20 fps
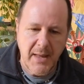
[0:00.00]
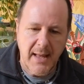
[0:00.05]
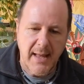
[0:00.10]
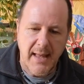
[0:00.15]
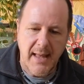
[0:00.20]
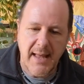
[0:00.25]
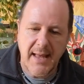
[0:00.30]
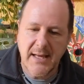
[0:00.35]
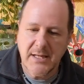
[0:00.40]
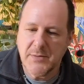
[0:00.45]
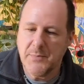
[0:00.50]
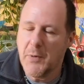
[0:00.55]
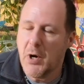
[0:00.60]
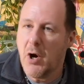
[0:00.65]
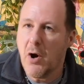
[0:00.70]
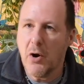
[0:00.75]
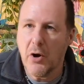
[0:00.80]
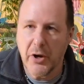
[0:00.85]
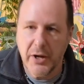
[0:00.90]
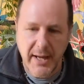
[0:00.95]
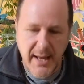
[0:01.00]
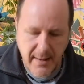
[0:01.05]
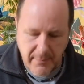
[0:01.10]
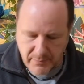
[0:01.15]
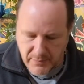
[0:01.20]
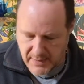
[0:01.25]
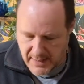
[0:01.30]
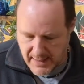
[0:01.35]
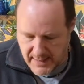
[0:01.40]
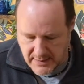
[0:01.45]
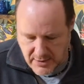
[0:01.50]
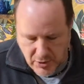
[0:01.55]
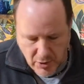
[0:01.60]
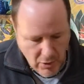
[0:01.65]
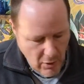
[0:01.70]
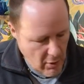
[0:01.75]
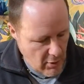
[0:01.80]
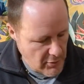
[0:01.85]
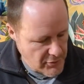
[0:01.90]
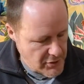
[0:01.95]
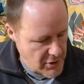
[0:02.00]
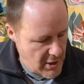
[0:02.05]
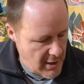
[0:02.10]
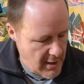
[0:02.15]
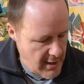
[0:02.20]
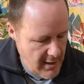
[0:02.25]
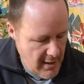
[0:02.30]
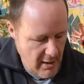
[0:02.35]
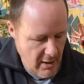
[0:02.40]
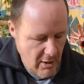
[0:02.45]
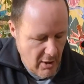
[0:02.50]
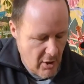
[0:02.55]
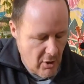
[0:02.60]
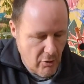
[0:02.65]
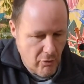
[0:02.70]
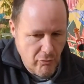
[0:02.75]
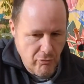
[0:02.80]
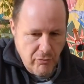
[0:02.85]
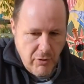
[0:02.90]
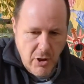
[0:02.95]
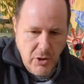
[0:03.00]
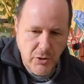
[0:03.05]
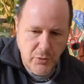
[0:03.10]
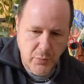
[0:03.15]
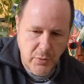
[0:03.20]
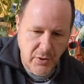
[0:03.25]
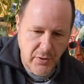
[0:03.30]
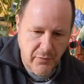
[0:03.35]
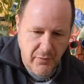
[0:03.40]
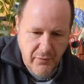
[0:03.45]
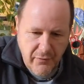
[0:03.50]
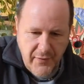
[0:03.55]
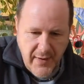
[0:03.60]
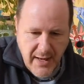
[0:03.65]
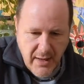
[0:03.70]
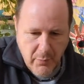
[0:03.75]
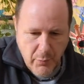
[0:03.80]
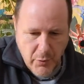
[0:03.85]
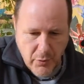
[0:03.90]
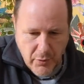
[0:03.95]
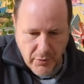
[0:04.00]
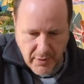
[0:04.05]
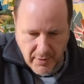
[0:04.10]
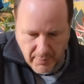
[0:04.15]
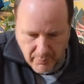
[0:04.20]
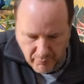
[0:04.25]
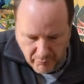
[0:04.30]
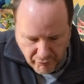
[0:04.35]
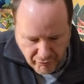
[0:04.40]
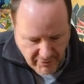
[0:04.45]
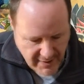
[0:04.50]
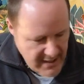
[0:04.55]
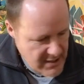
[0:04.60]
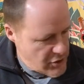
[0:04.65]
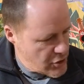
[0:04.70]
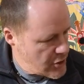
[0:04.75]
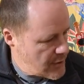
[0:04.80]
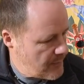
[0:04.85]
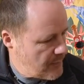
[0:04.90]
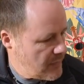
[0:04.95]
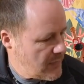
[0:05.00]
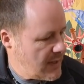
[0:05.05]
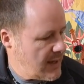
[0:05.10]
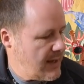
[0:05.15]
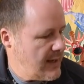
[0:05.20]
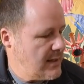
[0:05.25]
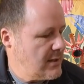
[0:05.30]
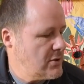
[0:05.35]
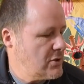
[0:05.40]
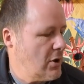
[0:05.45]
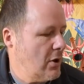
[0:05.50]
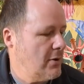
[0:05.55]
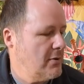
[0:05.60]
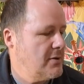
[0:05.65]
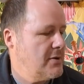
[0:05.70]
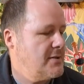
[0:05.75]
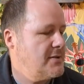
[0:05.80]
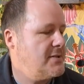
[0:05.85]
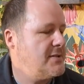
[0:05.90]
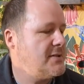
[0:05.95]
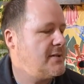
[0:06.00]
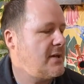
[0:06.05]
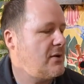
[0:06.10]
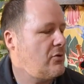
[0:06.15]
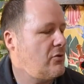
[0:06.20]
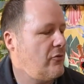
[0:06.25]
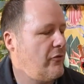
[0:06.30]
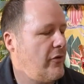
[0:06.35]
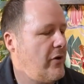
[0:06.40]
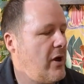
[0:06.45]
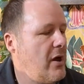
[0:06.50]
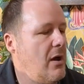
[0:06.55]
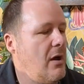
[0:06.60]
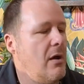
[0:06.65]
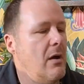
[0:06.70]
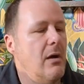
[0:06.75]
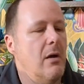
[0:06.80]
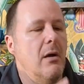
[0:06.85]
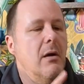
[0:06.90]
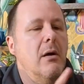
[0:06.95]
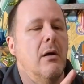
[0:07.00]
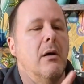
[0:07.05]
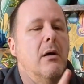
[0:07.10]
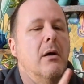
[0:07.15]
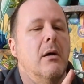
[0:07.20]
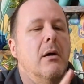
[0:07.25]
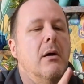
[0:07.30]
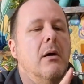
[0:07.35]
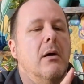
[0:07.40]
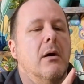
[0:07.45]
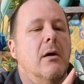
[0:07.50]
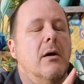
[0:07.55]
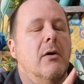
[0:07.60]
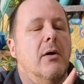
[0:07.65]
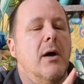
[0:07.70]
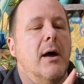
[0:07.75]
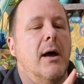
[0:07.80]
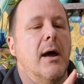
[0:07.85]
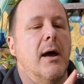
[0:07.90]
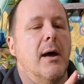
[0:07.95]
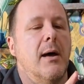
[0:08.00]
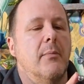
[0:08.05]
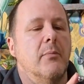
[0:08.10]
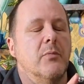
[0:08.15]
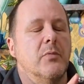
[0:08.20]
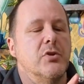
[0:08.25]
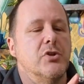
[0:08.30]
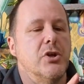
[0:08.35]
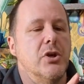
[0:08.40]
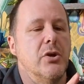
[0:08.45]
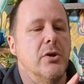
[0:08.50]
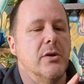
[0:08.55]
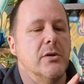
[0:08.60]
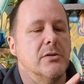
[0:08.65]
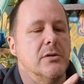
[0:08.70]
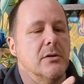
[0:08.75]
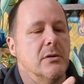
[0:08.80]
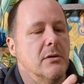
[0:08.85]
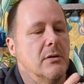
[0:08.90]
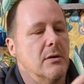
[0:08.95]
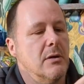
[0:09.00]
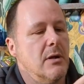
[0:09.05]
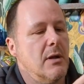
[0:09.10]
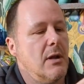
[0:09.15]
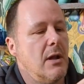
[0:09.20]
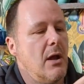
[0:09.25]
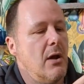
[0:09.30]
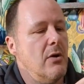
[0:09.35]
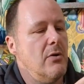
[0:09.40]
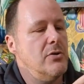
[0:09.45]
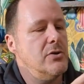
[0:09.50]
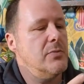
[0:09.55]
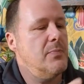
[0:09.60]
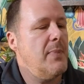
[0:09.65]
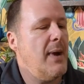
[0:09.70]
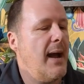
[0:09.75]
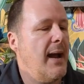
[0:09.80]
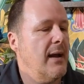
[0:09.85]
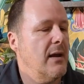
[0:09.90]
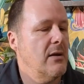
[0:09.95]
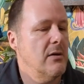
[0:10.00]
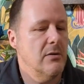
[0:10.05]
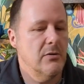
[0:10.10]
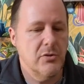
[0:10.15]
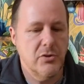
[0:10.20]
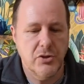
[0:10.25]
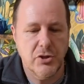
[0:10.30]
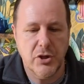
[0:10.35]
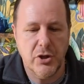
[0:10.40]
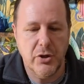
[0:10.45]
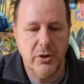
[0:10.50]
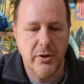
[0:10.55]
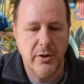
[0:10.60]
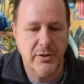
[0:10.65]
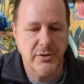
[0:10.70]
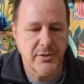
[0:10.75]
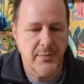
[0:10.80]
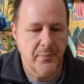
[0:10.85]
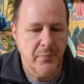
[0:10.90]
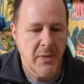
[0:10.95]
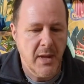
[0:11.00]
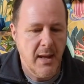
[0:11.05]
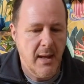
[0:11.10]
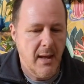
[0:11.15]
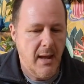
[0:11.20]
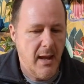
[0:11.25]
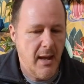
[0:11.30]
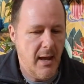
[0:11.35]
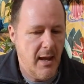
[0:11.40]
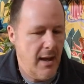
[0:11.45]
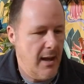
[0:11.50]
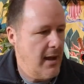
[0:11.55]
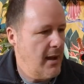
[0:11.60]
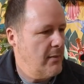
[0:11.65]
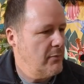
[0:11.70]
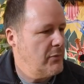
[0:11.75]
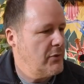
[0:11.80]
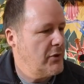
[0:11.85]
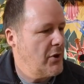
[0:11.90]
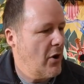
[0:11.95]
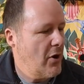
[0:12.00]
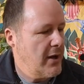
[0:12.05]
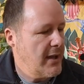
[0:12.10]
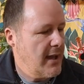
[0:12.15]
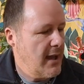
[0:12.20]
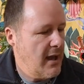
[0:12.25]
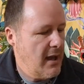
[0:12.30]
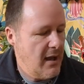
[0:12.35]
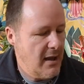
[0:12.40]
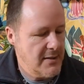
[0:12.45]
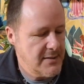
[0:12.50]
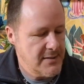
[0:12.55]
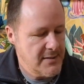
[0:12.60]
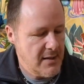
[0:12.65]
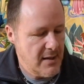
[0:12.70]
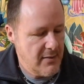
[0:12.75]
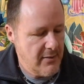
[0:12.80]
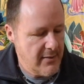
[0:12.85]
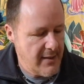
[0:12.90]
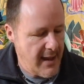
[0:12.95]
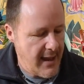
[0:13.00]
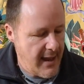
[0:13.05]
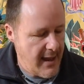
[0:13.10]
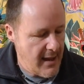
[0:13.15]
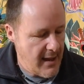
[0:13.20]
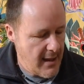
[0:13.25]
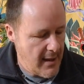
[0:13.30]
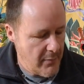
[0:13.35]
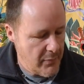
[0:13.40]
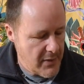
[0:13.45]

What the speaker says: It's mahogany, it's got rosewood fingerboard and bridge. It's got the silver tuners, closed back tuners, die cast they are.